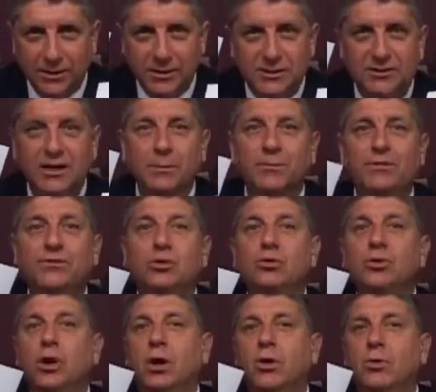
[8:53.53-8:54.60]
Some of you
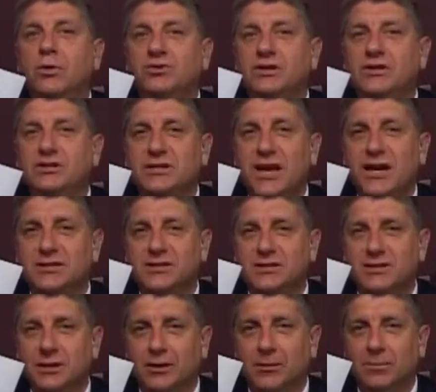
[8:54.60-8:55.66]
know what these
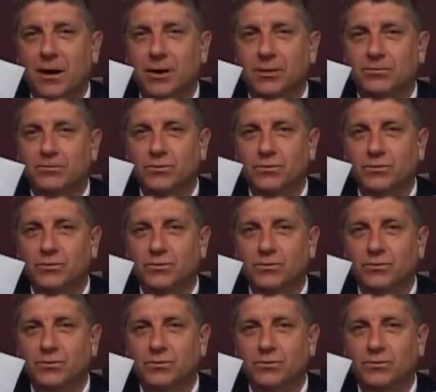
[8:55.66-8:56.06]
cases are about.